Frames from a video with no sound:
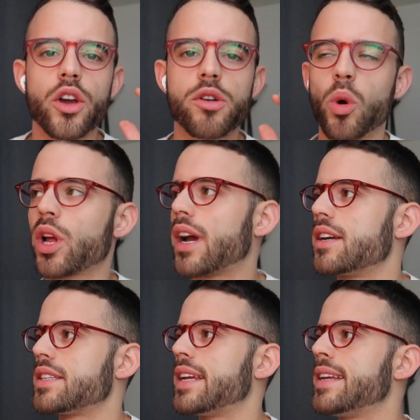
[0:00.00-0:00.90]
Good morning,
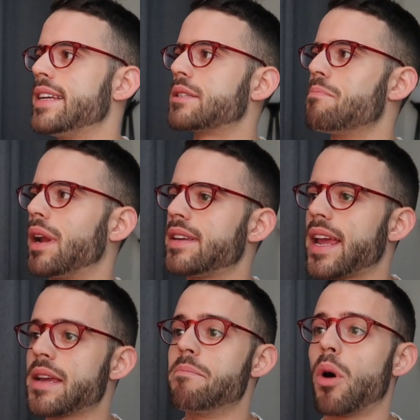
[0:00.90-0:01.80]
guys. It is
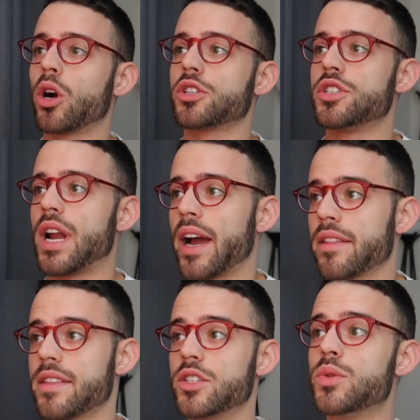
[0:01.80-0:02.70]
Monday, March
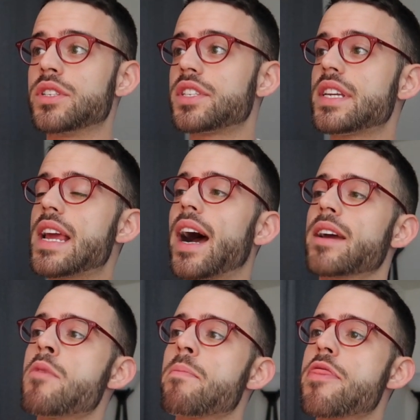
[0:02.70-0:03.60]
9th. As you can see, I
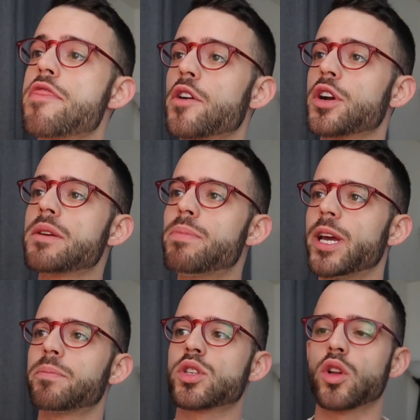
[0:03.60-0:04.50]
am up 30
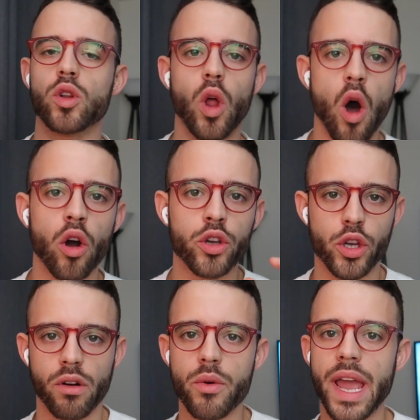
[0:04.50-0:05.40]
pips long
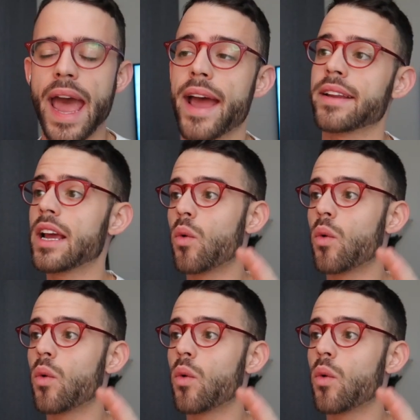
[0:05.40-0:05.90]
EuroCAD.